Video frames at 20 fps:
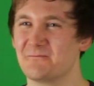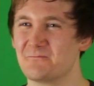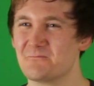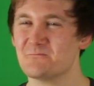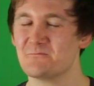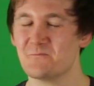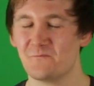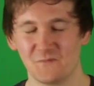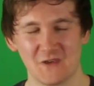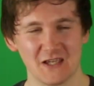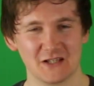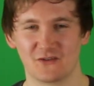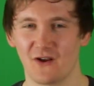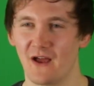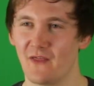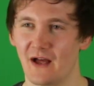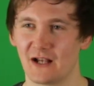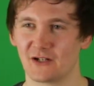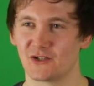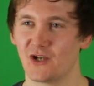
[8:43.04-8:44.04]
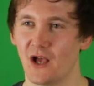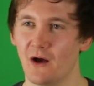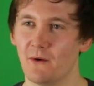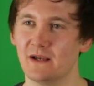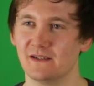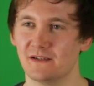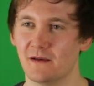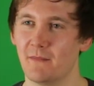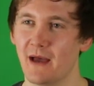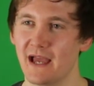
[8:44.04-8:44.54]
Man. It's great. That show
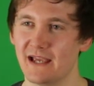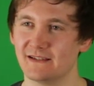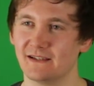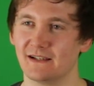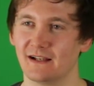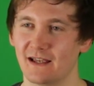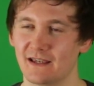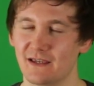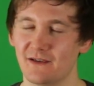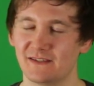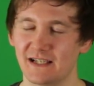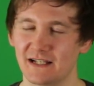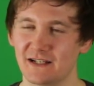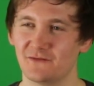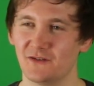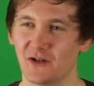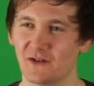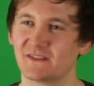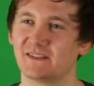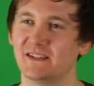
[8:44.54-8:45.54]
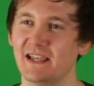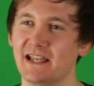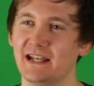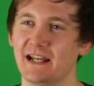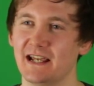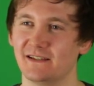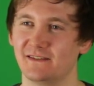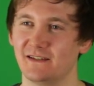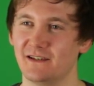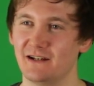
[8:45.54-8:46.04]
is amazing. Like, you said you've not seen
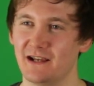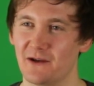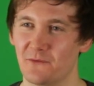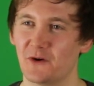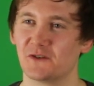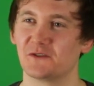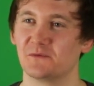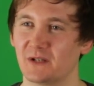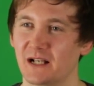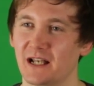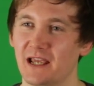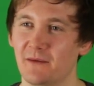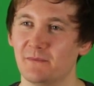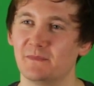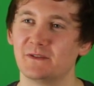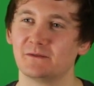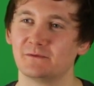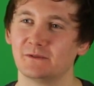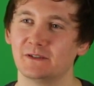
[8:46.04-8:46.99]
it, so you need to watch some clips.